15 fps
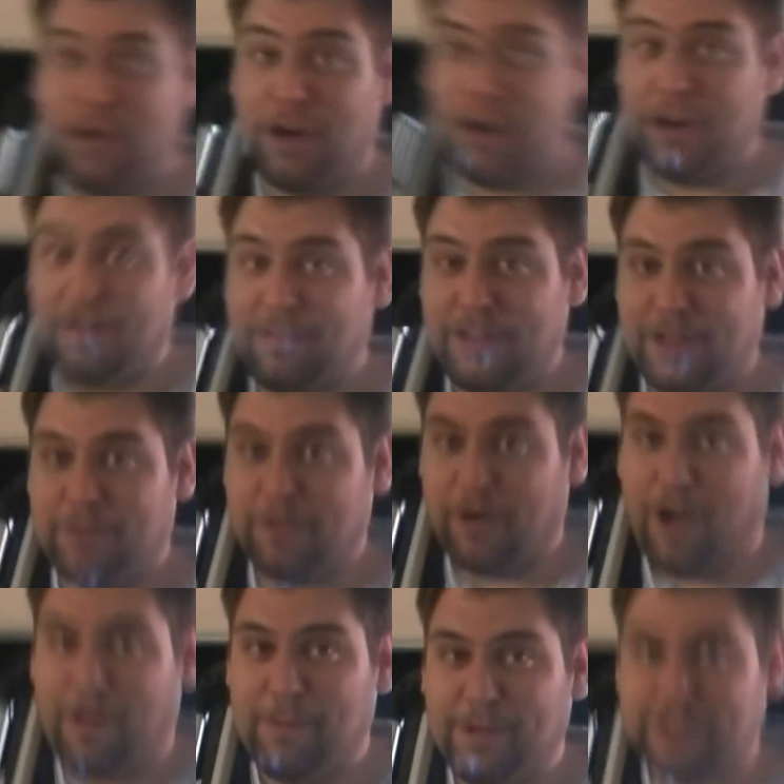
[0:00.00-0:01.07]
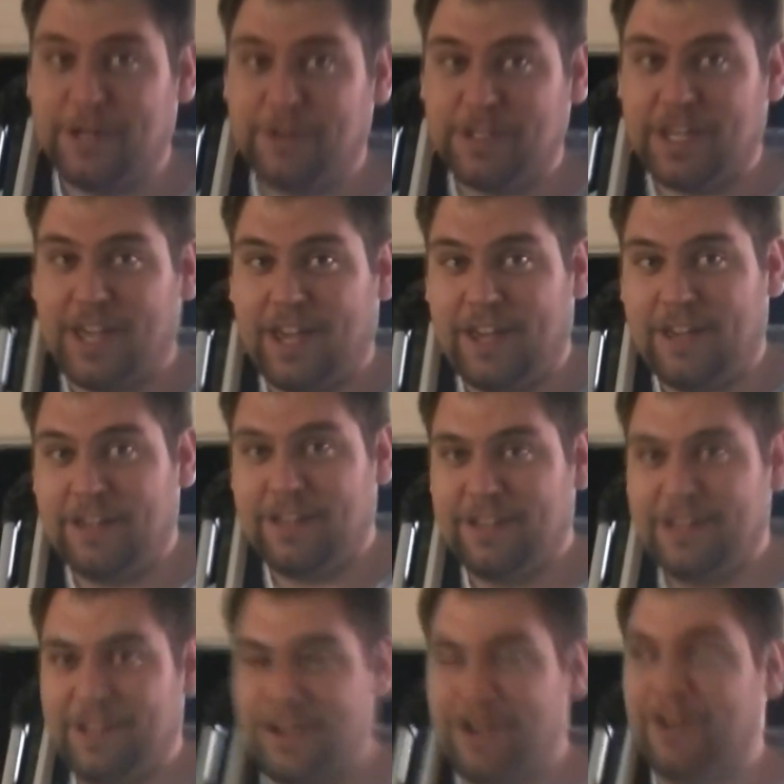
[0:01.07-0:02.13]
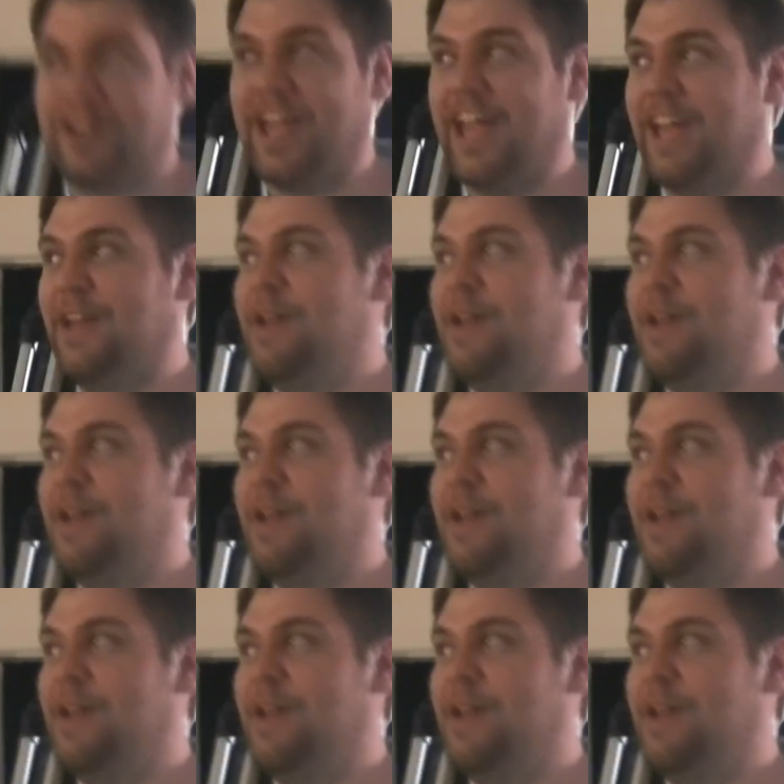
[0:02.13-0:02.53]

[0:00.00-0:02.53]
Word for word: heard of the morale boost OTK? No, no, you gotta okay. explain it